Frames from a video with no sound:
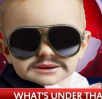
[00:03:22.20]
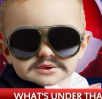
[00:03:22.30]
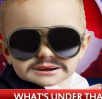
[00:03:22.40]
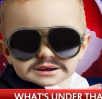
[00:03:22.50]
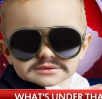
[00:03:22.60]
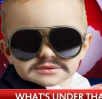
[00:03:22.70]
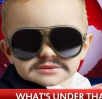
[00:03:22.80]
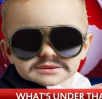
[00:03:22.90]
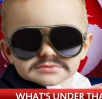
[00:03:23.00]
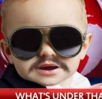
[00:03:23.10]
see her
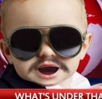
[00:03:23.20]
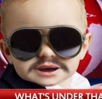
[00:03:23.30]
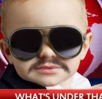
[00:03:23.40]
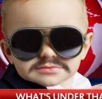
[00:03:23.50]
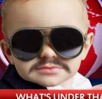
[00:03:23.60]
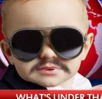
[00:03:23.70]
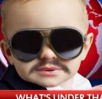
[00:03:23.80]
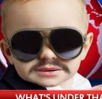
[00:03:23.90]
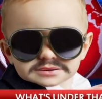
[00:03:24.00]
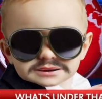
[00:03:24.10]
in the club
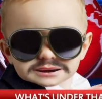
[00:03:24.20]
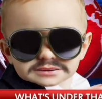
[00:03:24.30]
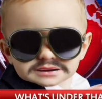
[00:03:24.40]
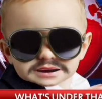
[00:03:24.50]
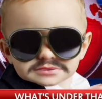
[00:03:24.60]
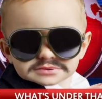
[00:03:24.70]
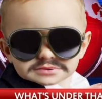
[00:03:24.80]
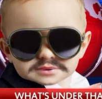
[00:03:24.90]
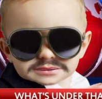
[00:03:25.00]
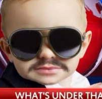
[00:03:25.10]
with the lights and
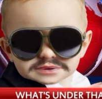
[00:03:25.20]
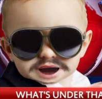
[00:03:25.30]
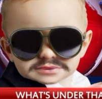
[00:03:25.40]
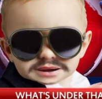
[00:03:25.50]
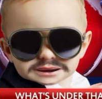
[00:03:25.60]
everything,